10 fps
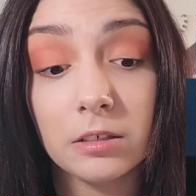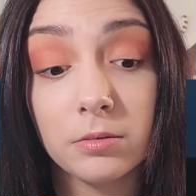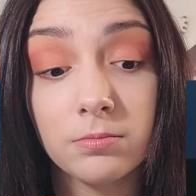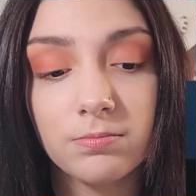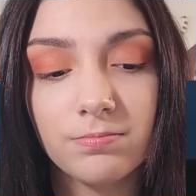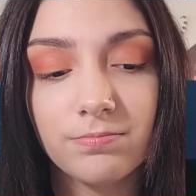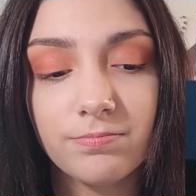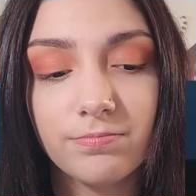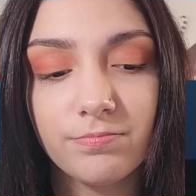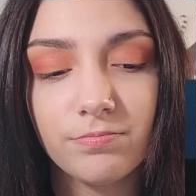I don't know.
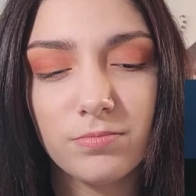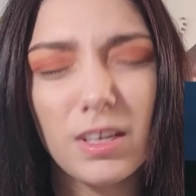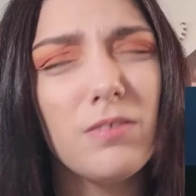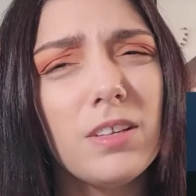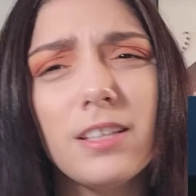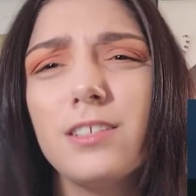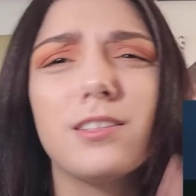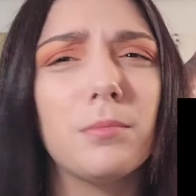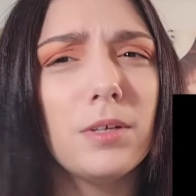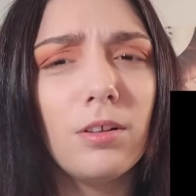I feel like
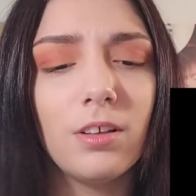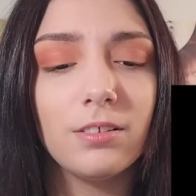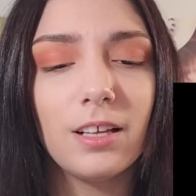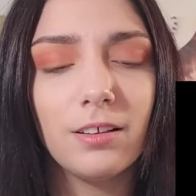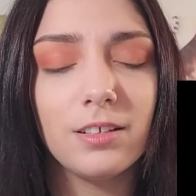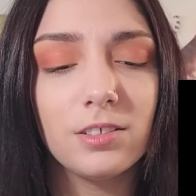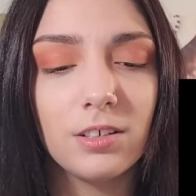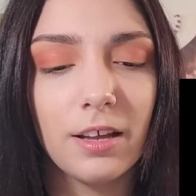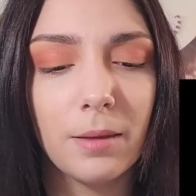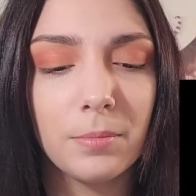something along that line
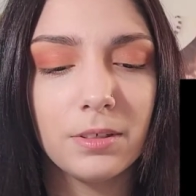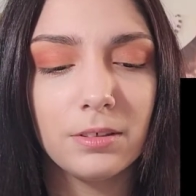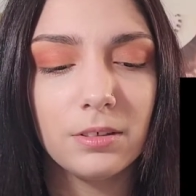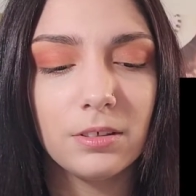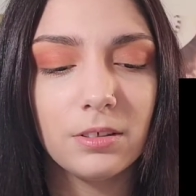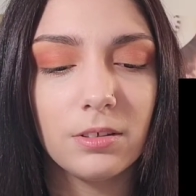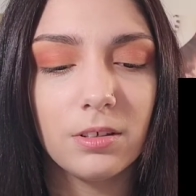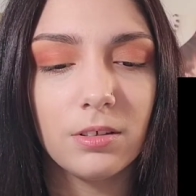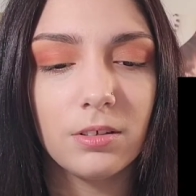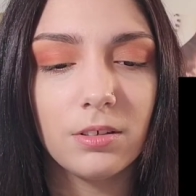is going to happen.
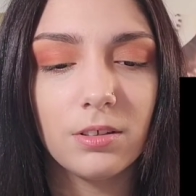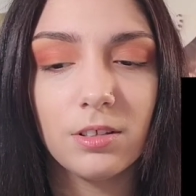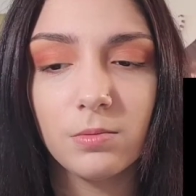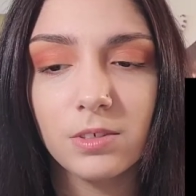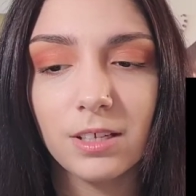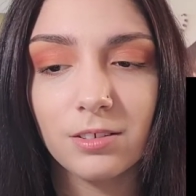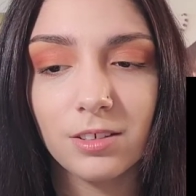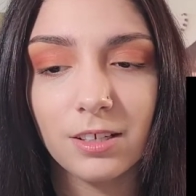This one